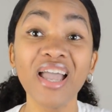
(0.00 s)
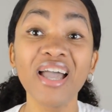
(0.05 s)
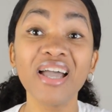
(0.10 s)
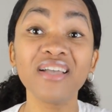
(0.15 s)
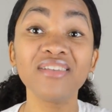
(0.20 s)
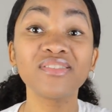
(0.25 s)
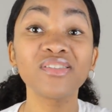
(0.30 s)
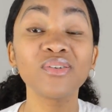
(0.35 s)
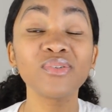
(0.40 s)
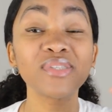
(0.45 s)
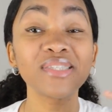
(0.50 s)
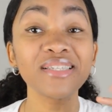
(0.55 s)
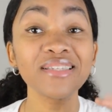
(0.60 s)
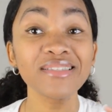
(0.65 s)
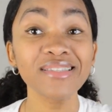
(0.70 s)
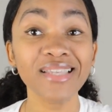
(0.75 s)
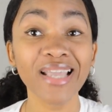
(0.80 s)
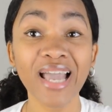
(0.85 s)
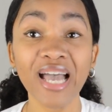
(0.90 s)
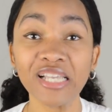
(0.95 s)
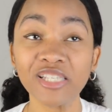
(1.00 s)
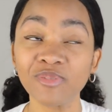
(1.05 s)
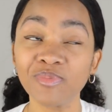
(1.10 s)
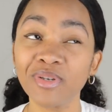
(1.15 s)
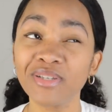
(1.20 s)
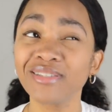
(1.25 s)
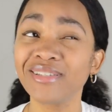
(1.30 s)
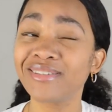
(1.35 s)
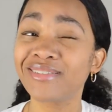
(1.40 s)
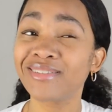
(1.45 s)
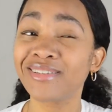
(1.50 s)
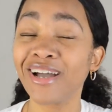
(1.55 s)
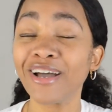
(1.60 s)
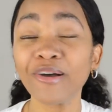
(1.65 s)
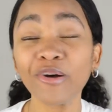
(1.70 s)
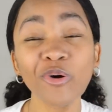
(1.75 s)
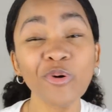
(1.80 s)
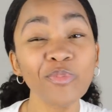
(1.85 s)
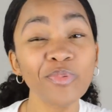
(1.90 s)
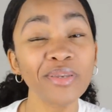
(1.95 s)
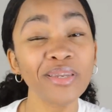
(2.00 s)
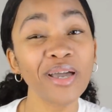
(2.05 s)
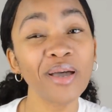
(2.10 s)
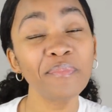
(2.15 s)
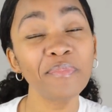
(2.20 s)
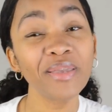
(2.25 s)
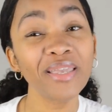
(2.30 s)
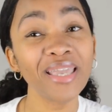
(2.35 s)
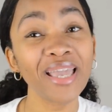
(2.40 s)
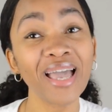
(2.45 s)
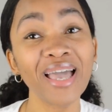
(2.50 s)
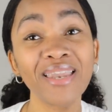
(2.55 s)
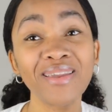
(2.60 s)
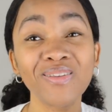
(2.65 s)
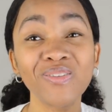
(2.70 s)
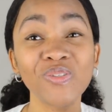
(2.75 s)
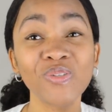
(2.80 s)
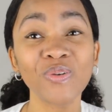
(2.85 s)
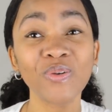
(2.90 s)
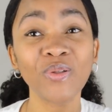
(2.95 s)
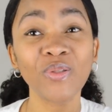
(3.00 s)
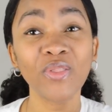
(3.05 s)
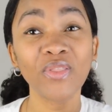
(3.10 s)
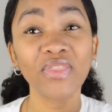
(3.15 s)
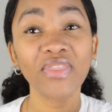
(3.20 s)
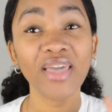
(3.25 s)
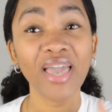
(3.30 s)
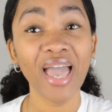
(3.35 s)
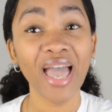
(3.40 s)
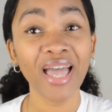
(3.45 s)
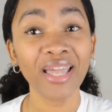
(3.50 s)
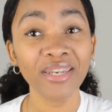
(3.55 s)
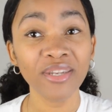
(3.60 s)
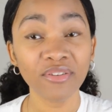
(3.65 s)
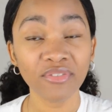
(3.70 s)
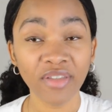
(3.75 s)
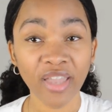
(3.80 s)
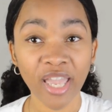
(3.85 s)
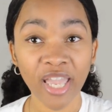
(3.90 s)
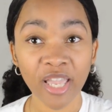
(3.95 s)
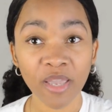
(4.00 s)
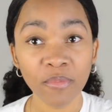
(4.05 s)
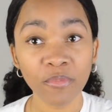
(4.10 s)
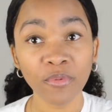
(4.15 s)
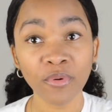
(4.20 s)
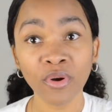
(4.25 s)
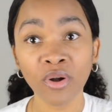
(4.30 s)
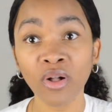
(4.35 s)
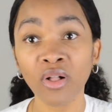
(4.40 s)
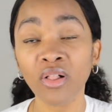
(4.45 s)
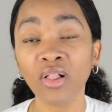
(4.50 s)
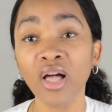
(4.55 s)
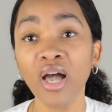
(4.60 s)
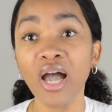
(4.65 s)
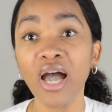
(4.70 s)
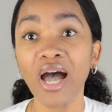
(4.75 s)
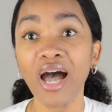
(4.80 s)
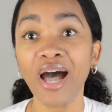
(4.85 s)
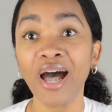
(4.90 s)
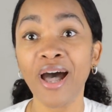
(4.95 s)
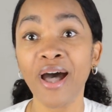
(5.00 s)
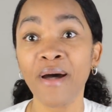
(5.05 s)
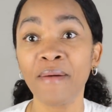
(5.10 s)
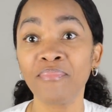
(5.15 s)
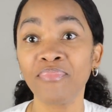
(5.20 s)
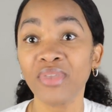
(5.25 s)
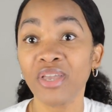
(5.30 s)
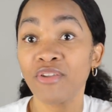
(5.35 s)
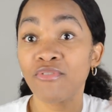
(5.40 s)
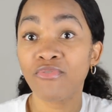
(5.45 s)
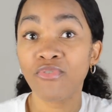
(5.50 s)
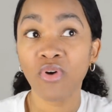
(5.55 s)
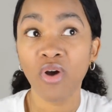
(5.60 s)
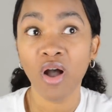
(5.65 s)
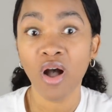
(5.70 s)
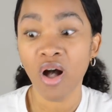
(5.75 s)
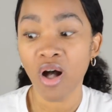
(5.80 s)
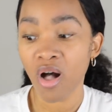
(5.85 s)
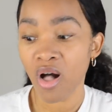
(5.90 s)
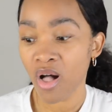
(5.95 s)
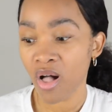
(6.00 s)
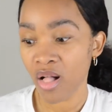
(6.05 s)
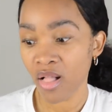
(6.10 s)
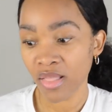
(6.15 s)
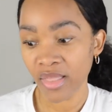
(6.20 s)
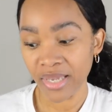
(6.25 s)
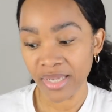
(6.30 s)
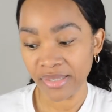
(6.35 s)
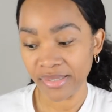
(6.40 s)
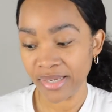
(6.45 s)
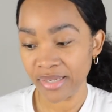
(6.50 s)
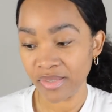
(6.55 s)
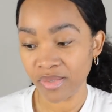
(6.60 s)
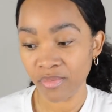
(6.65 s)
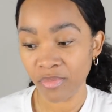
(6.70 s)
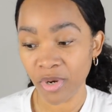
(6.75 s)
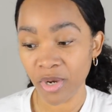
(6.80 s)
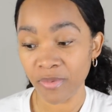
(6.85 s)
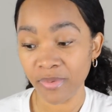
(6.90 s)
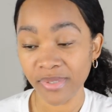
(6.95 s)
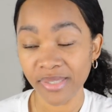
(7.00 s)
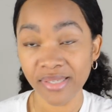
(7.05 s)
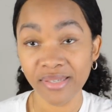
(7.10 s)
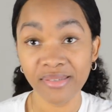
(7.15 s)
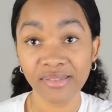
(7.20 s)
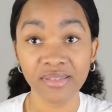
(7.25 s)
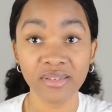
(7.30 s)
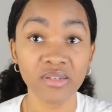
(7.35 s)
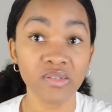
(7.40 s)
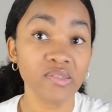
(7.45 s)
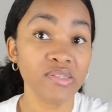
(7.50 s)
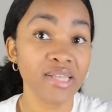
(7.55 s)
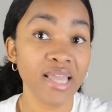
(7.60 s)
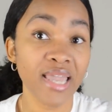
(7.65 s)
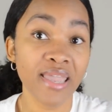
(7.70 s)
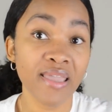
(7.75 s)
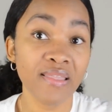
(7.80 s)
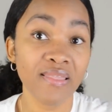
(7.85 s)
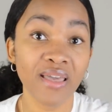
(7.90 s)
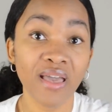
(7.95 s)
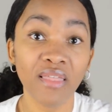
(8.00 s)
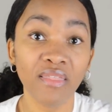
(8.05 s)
And so since CASPA does not open up again until the end of April, um, and for all intents and purposes, they're saying that